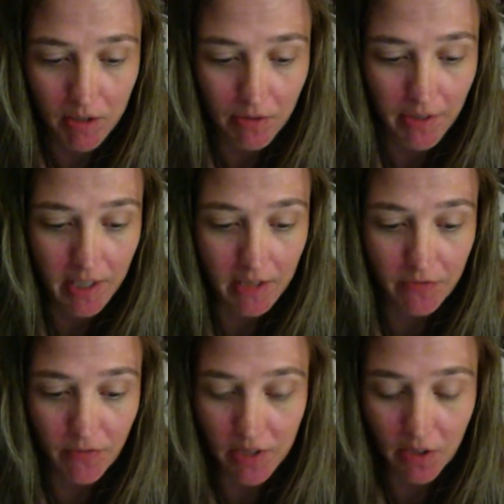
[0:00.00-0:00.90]
things,
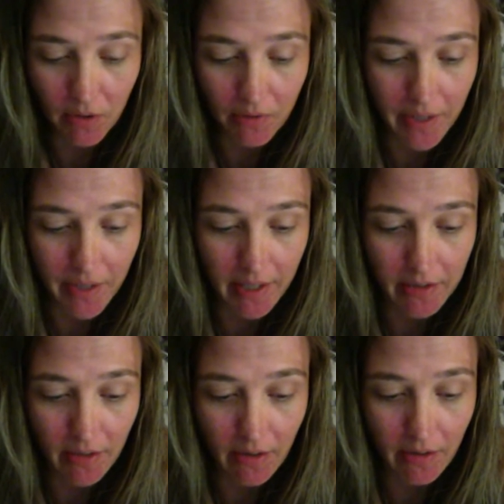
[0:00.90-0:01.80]
physical
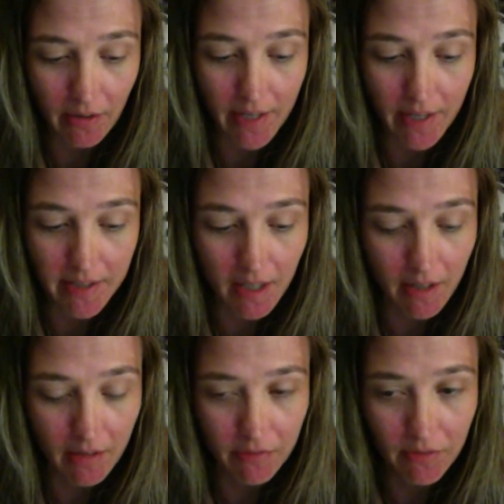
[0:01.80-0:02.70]
things, all that
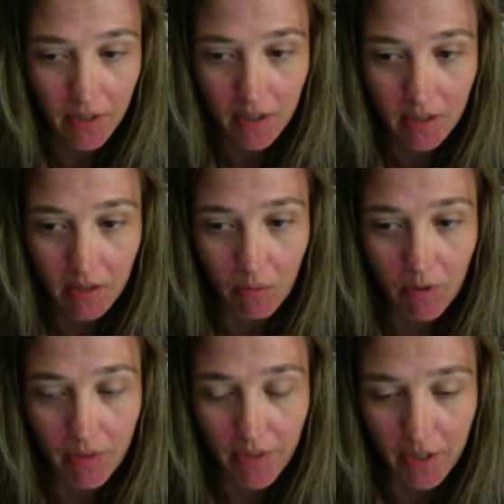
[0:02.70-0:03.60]
stuff
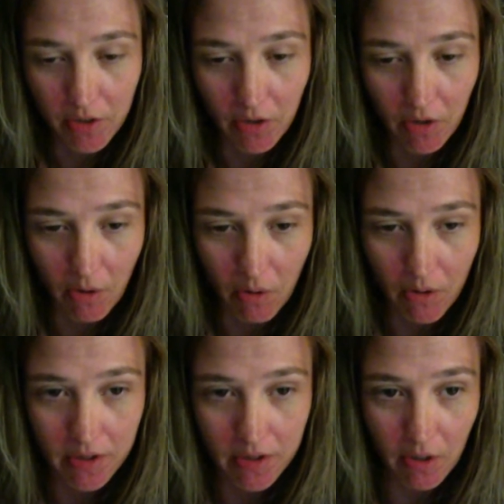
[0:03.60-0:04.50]
within your
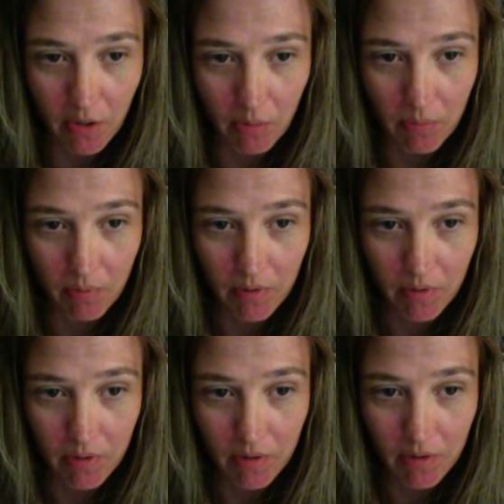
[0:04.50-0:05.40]
horoscope,
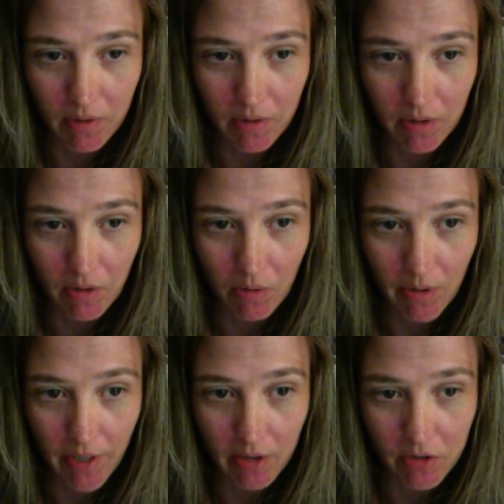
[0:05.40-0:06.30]
your whole
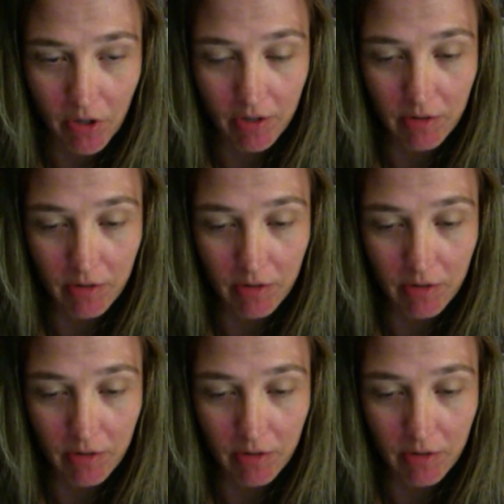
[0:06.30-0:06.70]
natal chart.